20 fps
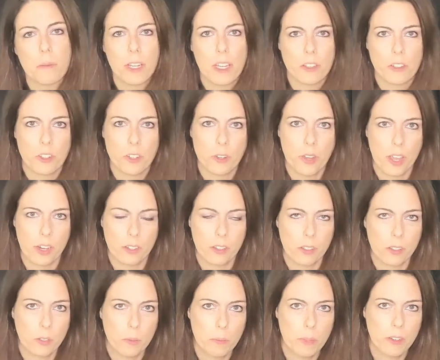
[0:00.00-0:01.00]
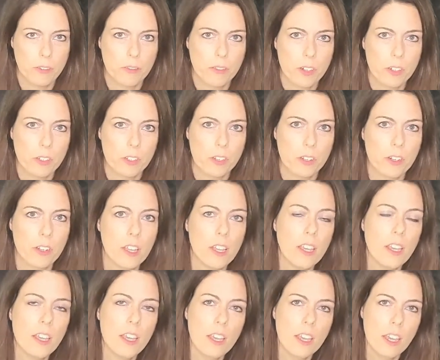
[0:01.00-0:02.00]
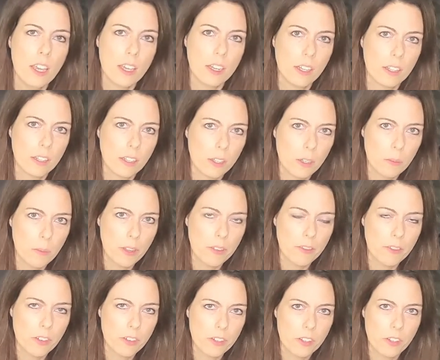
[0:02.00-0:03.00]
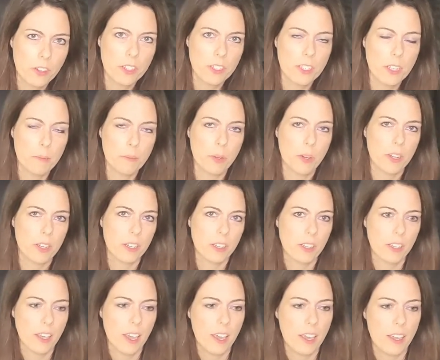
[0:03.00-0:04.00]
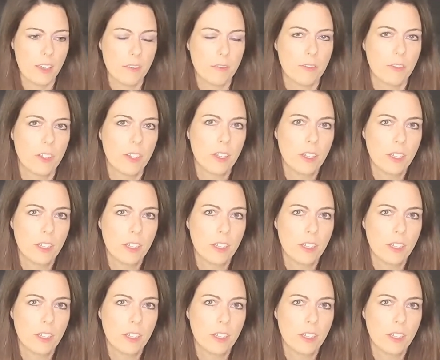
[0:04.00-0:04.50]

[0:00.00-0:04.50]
But as you got a little bit further and a little bit further and deeper into the cave,